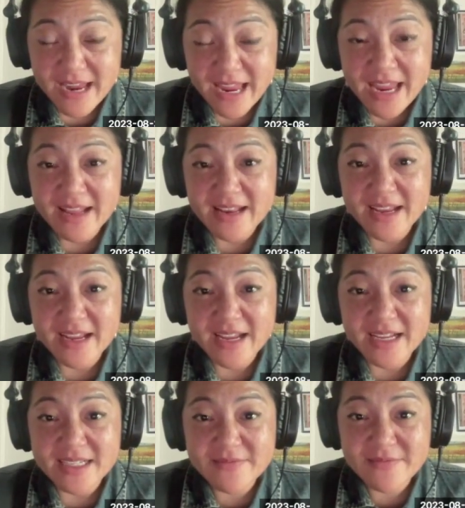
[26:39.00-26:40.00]
And
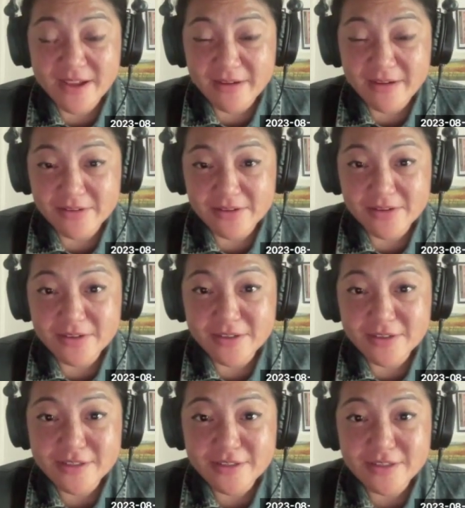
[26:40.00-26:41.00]
as
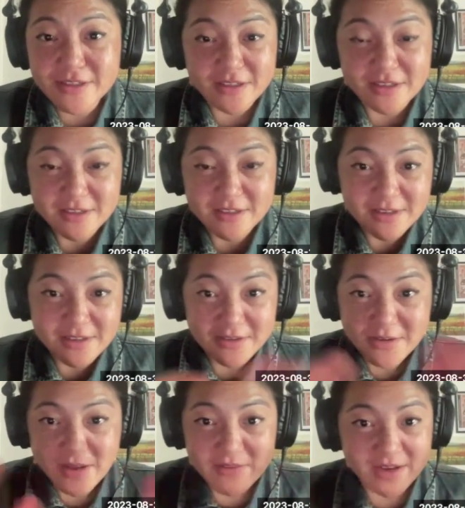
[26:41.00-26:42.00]
founders,
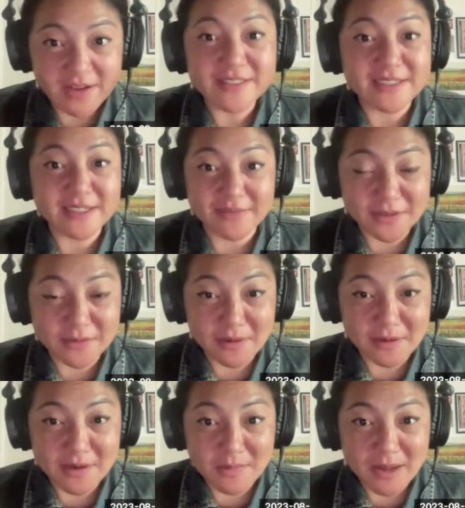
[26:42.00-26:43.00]
you have enough stuff to
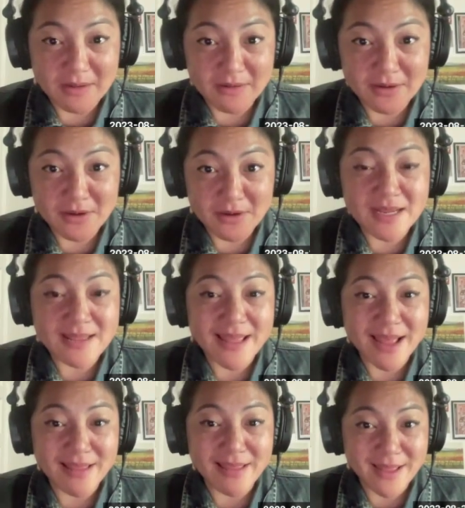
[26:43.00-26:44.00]
worry about. You don't need
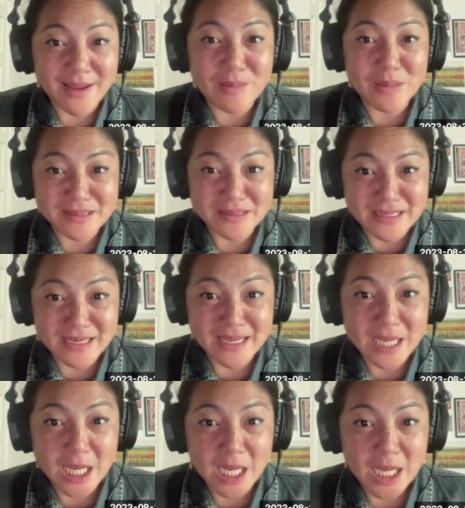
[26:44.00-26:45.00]
that
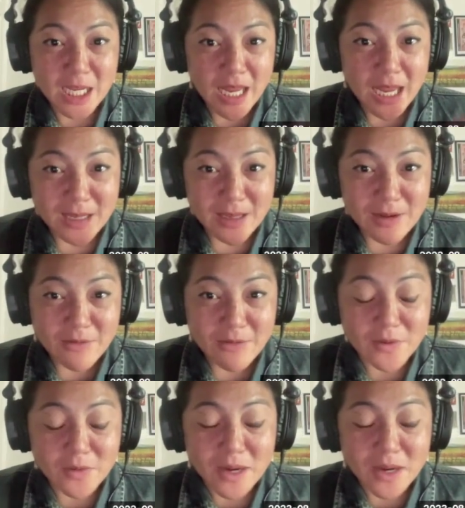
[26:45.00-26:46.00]
liability hanging over
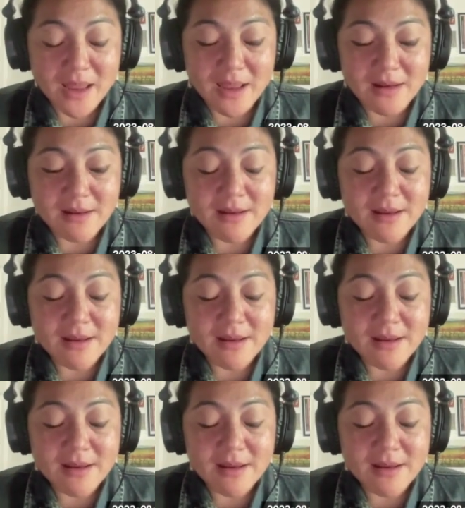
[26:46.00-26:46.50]
your head.